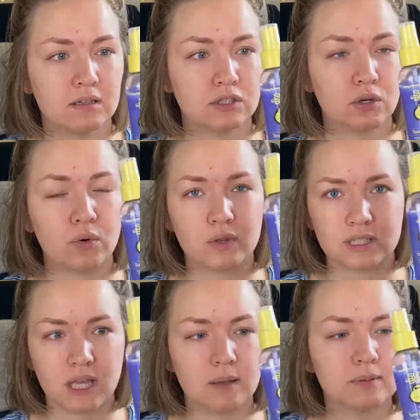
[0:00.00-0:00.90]
so
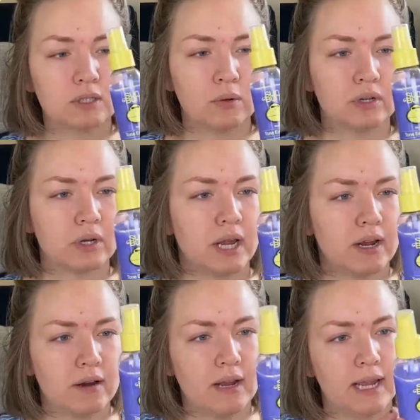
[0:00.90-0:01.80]
this helps tone your
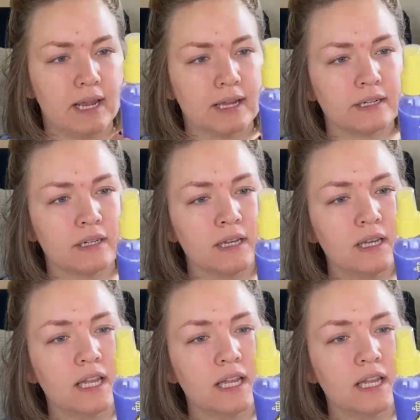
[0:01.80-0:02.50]
hair and